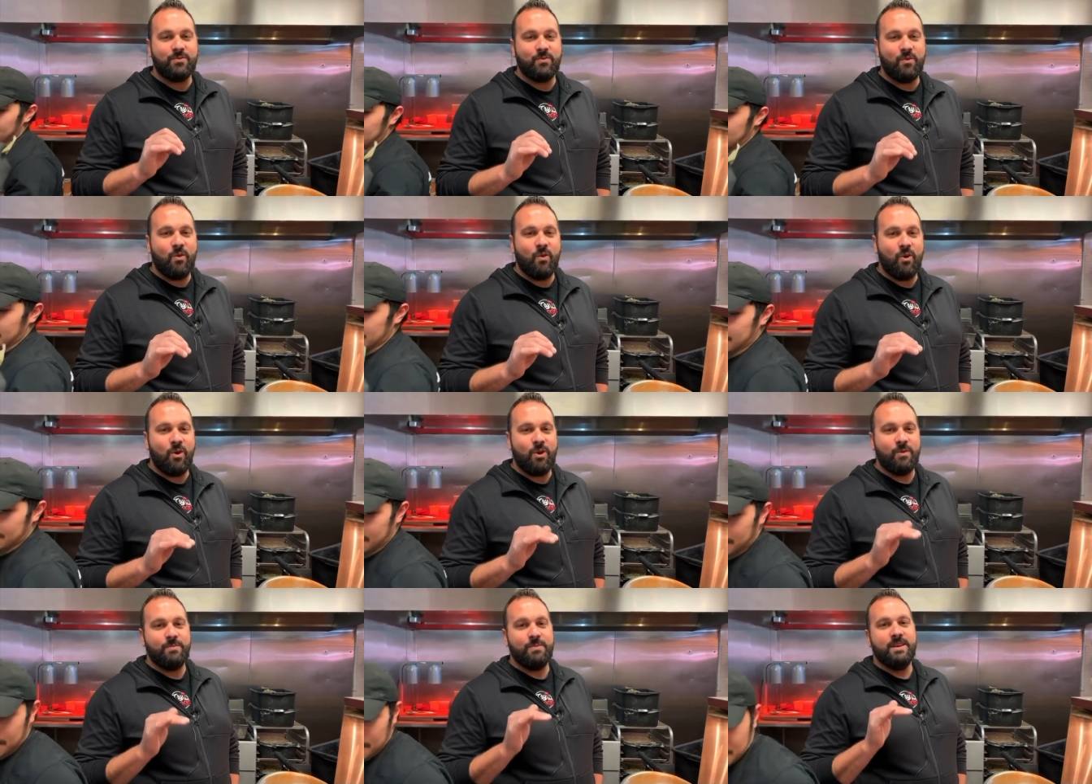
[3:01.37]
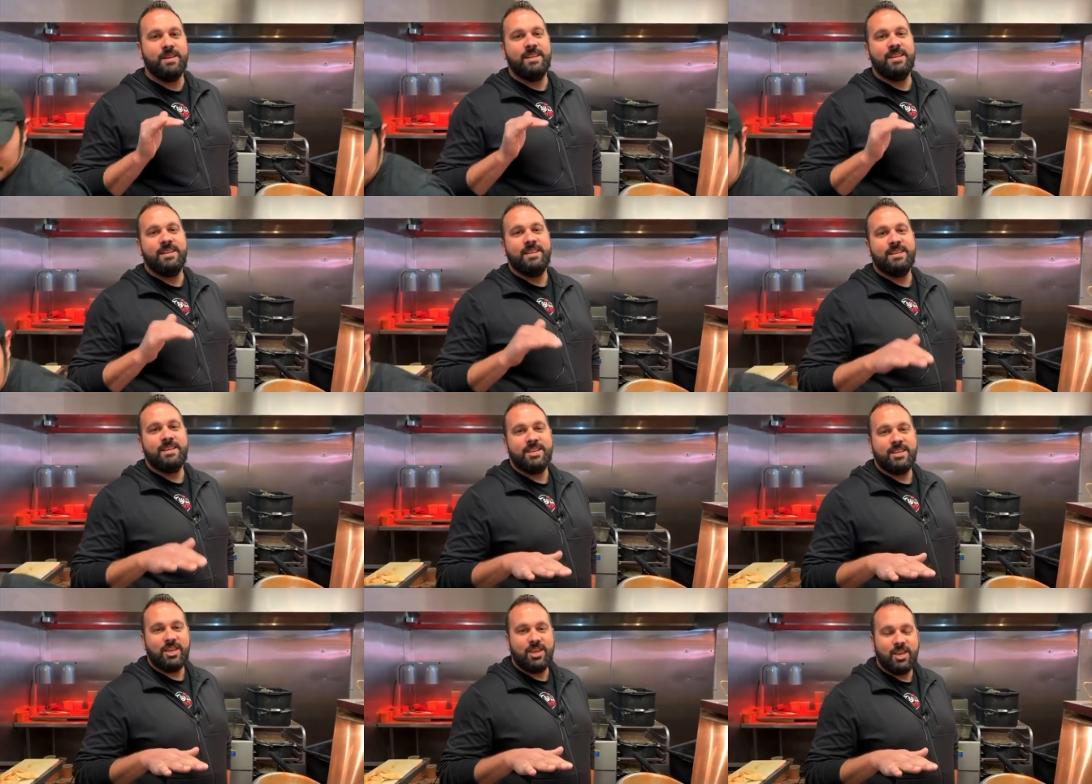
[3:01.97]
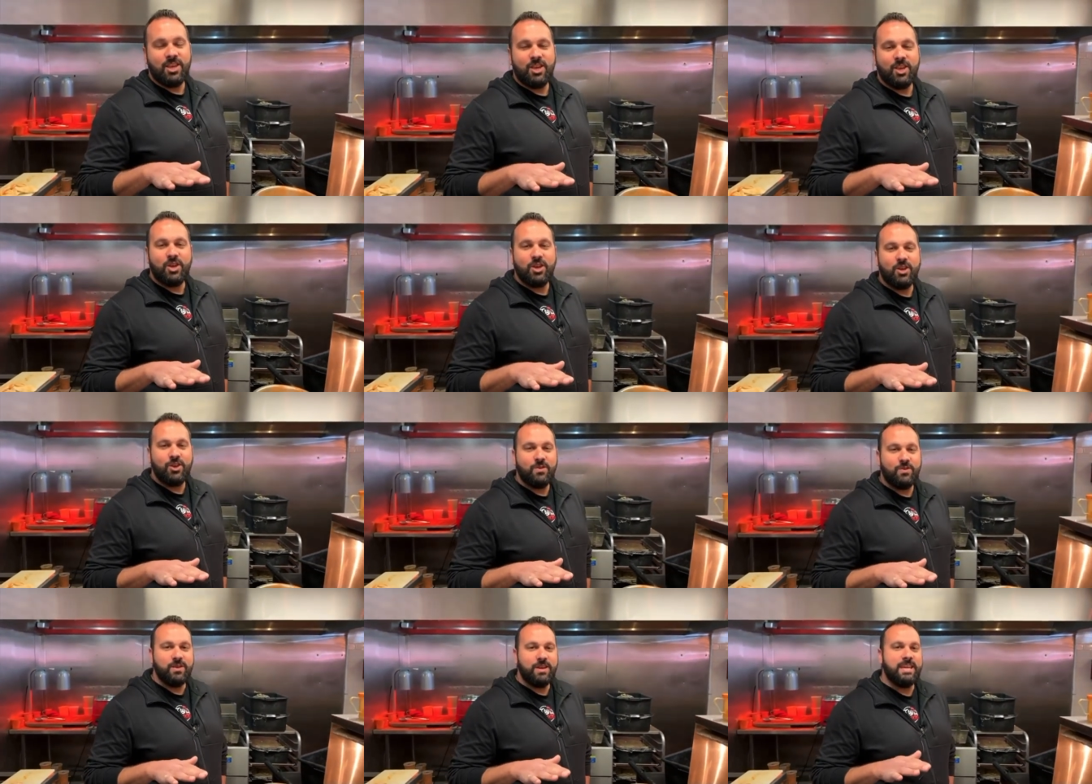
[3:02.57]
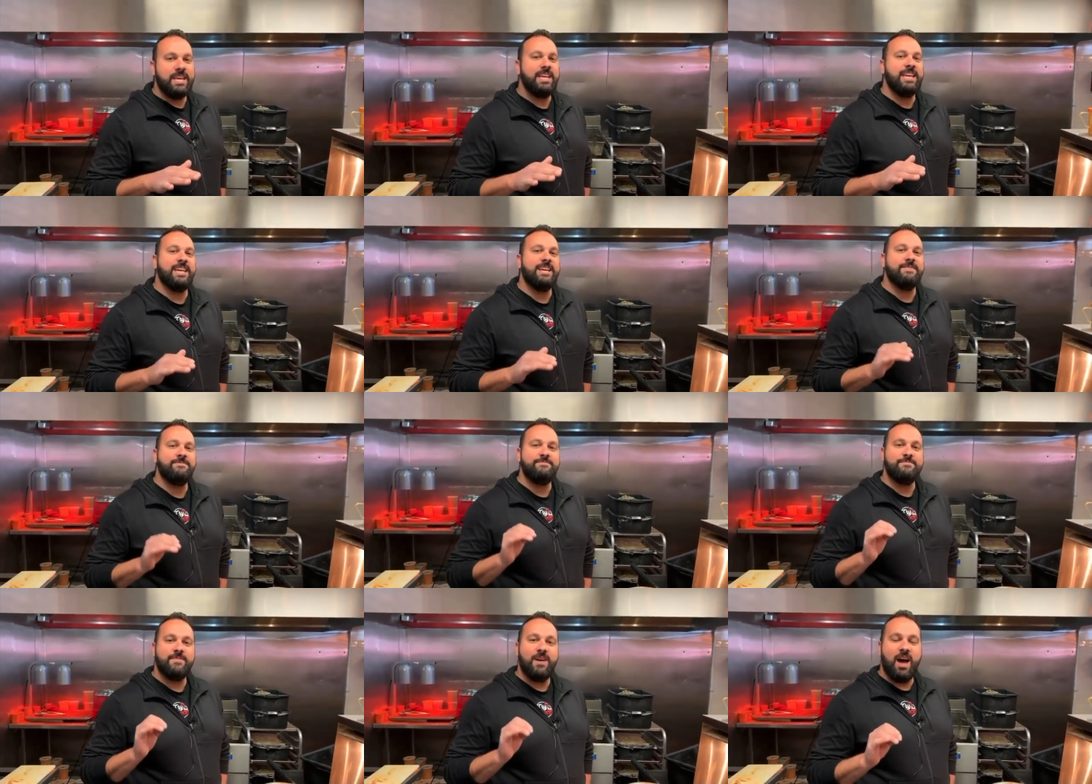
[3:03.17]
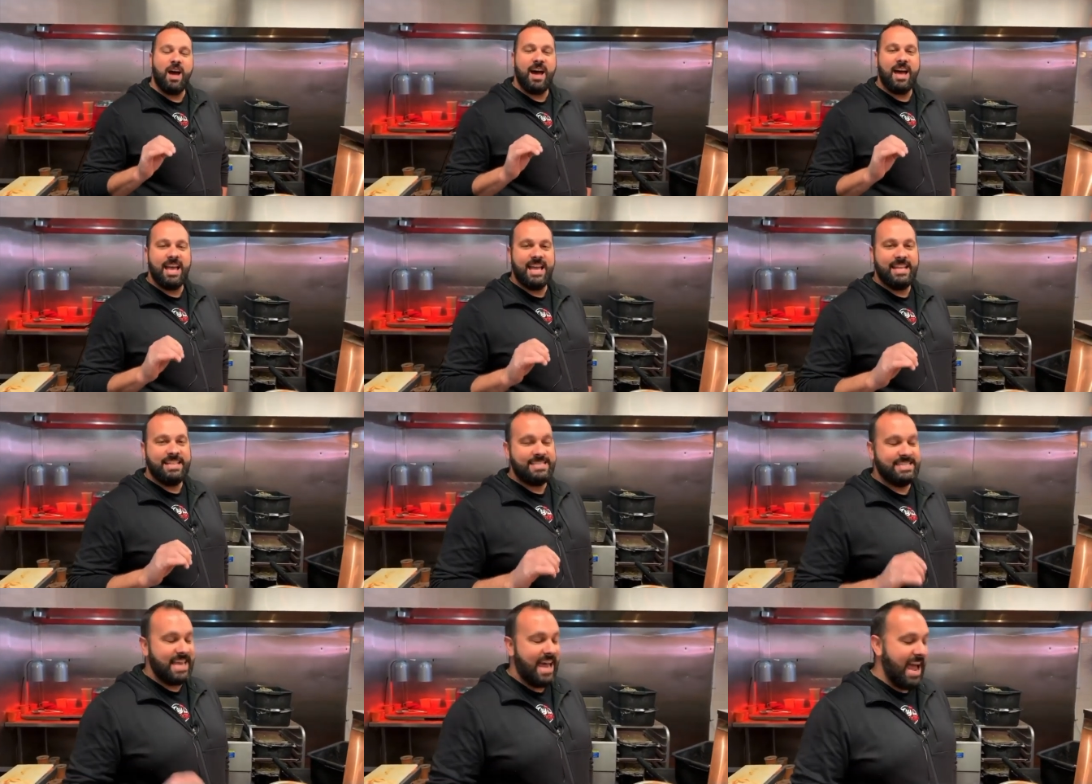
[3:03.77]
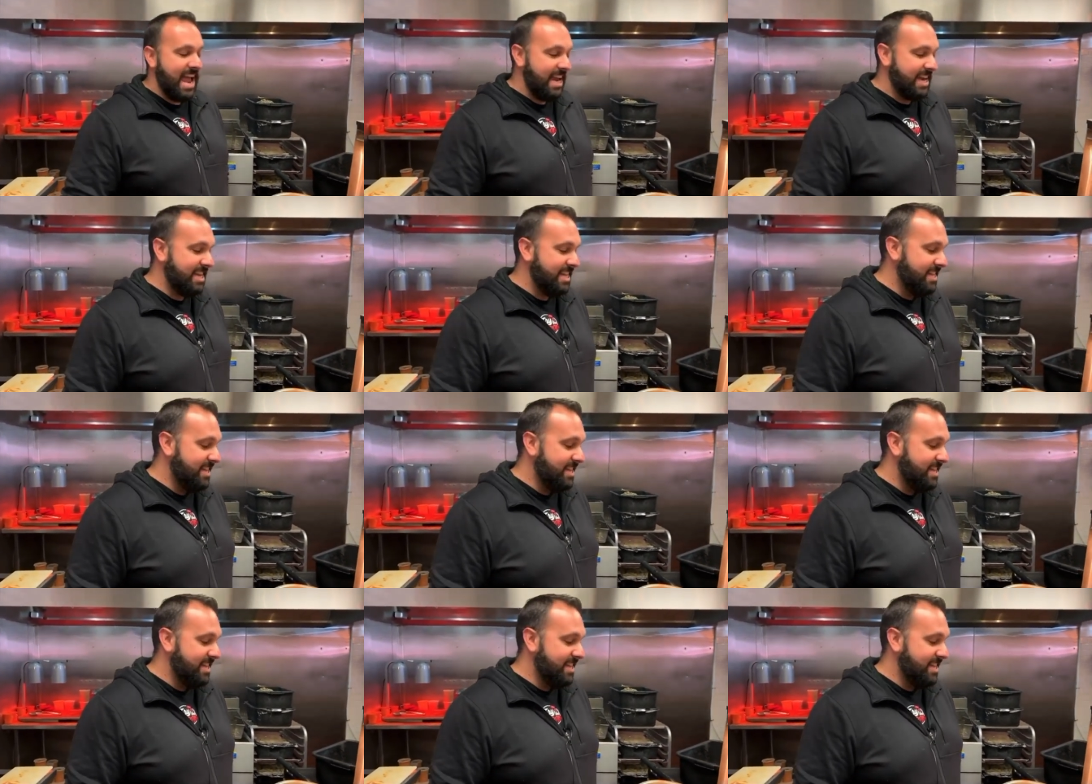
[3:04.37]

warm, gooey uh, inside.